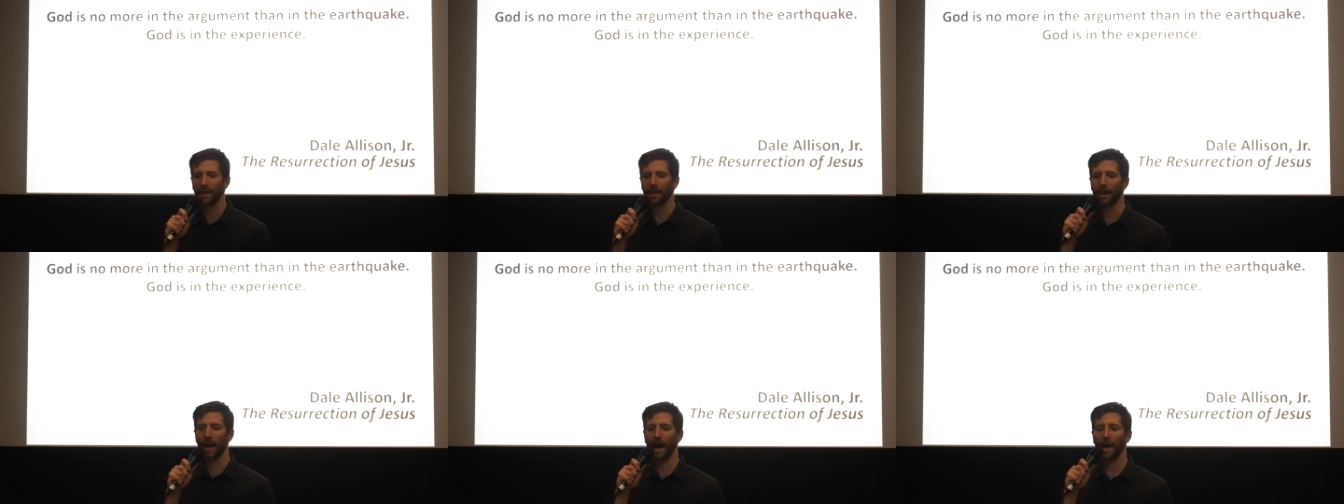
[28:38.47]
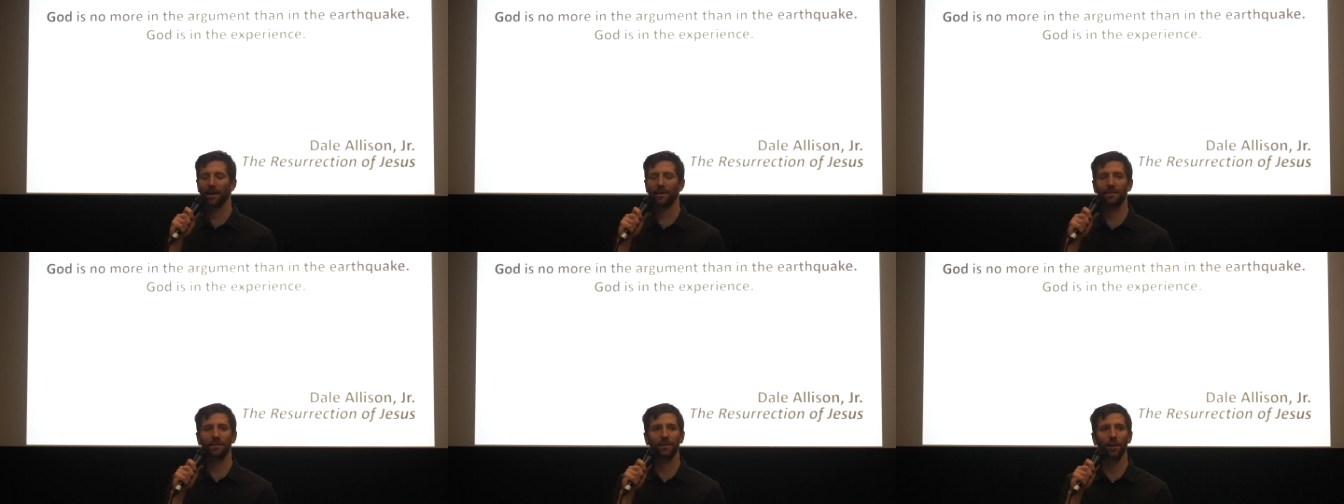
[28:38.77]

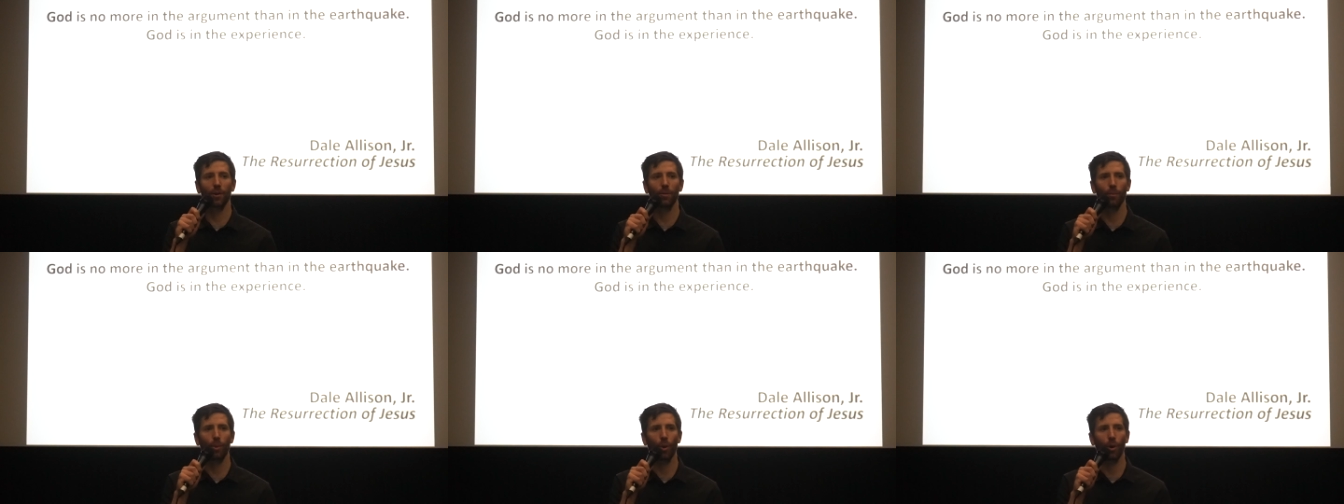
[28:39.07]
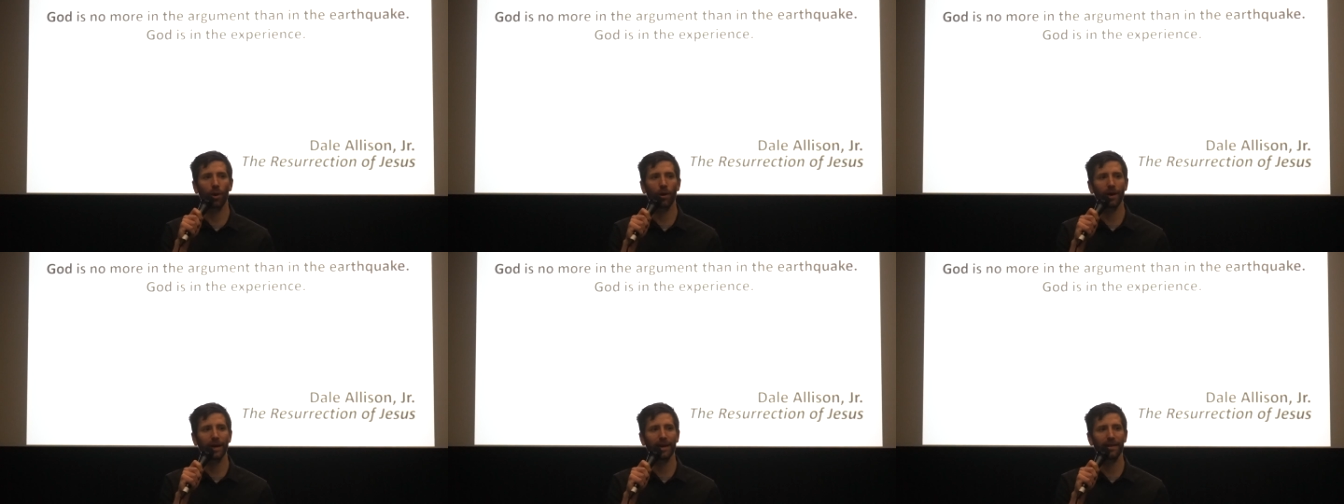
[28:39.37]
God is no
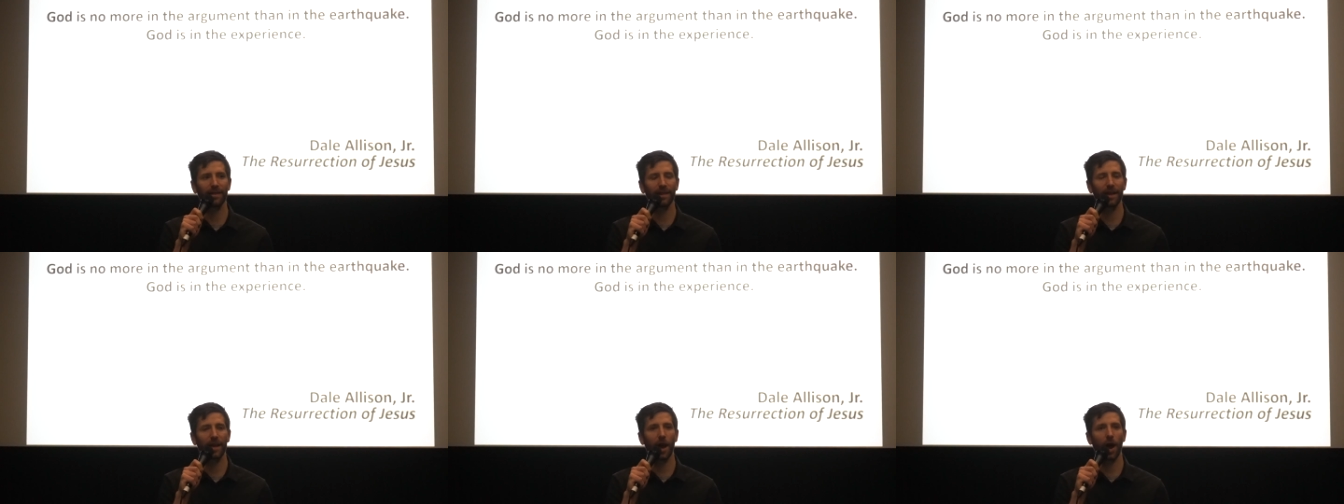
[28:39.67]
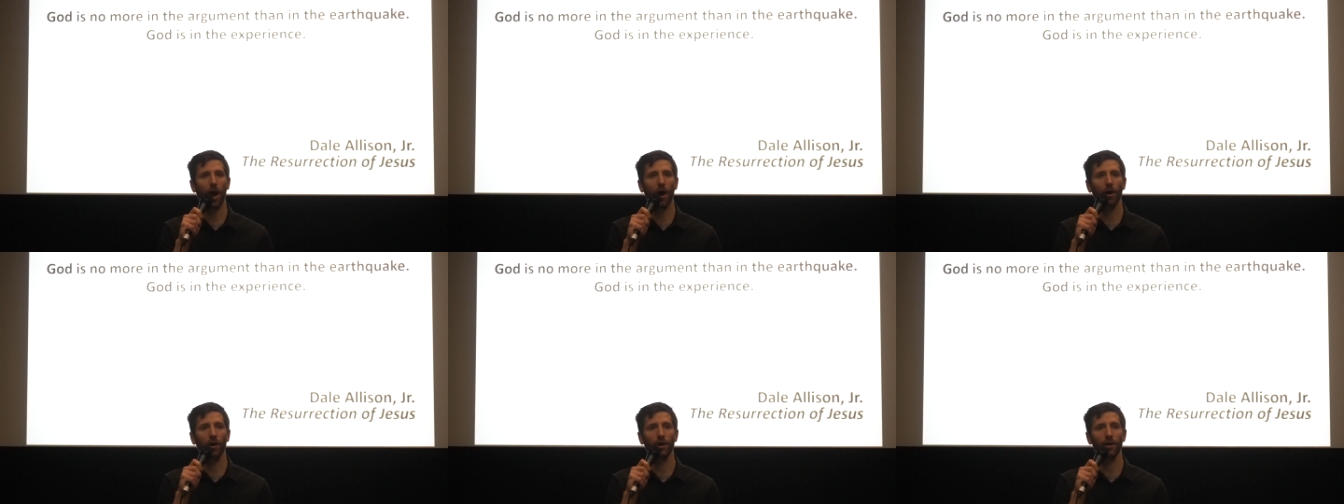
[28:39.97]
more in the
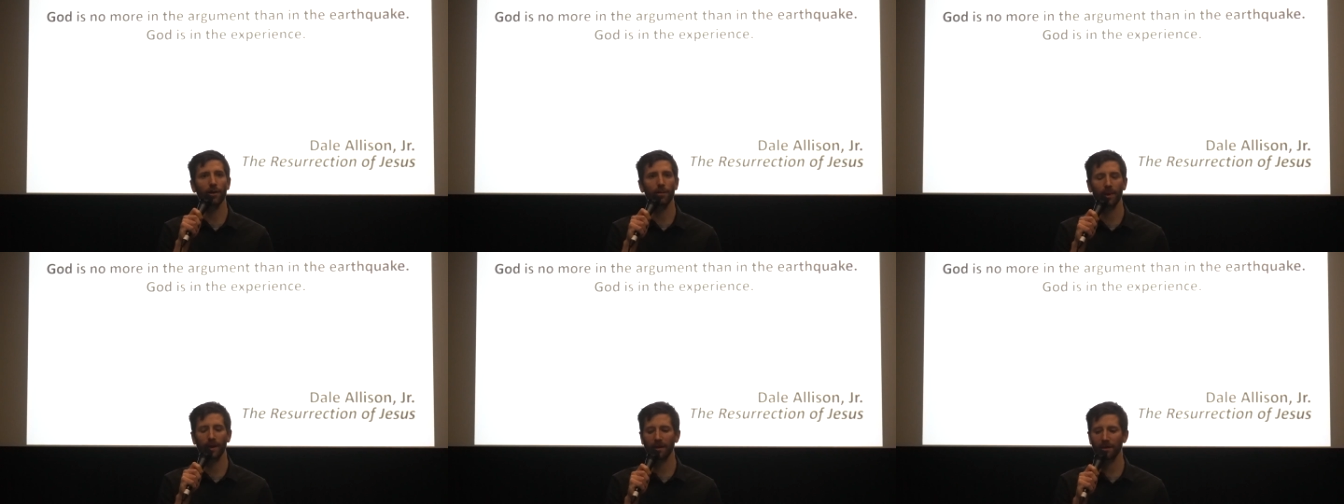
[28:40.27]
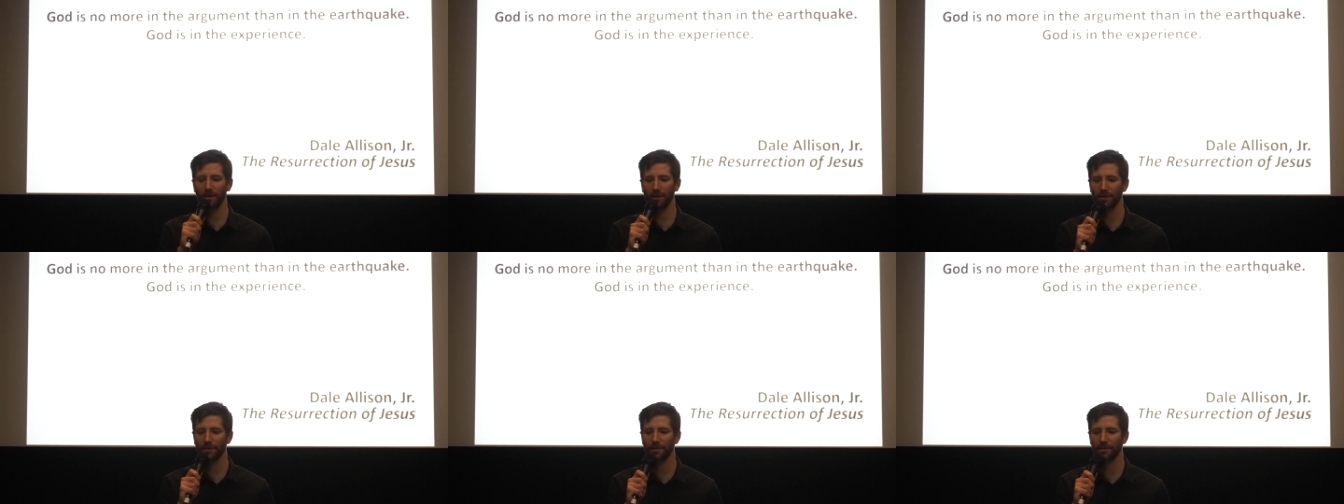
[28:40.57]
argument